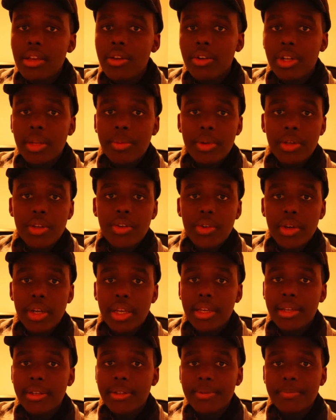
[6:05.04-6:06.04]
you're gonna be
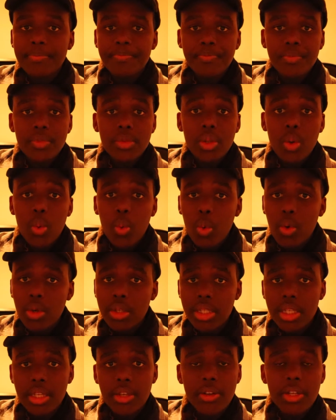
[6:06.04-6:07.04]
drawing
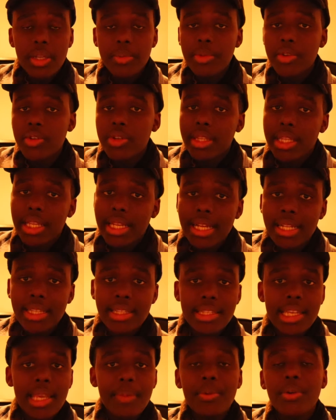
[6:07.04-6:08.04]
water, you're gonna be drawing the
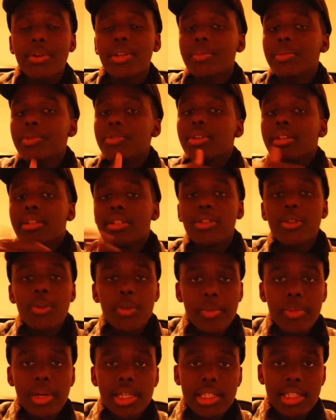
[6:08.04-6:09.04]
landscape, you're gonna be drawing so
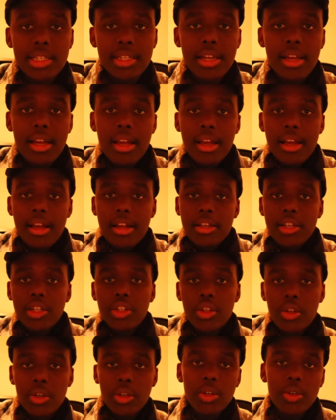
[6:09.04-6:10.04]
much,
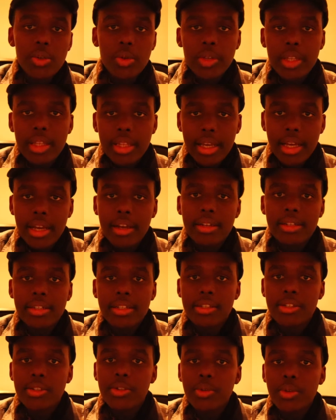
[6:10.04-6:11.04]
not only the
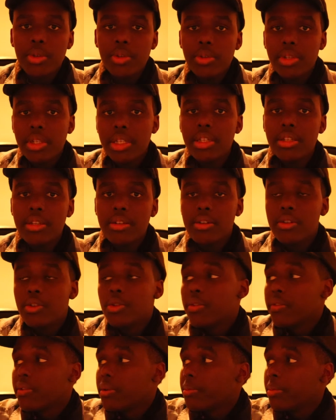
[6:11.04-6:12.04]
characters. So you need to
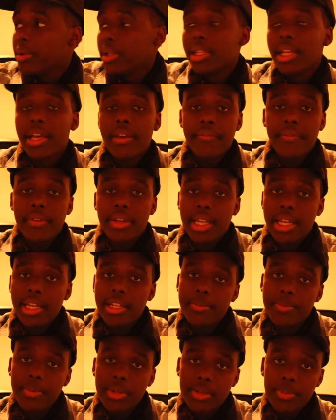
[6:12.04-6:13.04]
draw from real life and
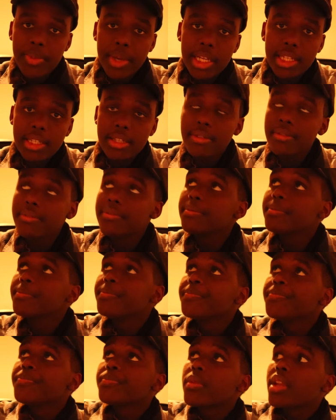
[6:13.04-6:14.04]
get perspective,
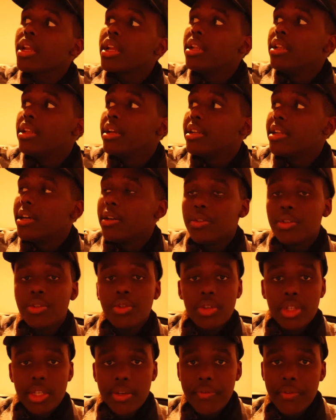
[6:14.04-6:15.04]
learn how to
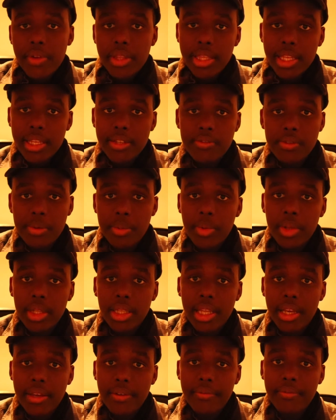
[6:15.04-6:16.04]
draw different things from real
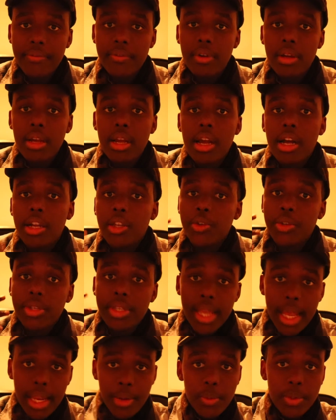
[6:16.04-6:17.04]
life, and
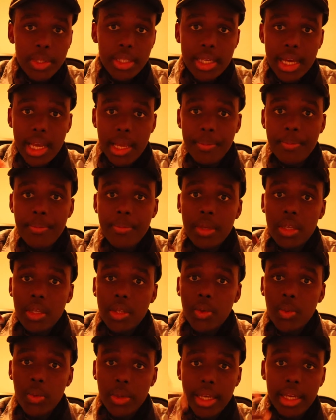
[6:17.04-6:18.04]
then with time
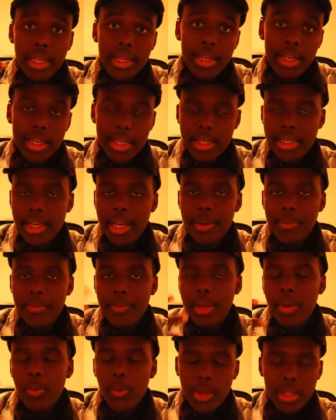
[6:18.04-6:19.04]
you will get
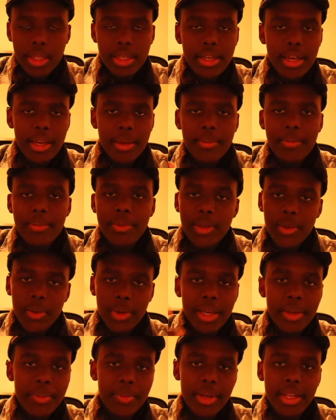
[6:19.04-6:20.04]
with time you will
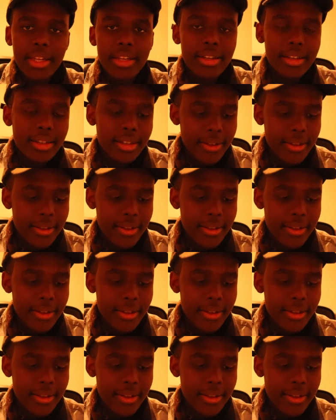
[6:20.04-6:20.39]
get better.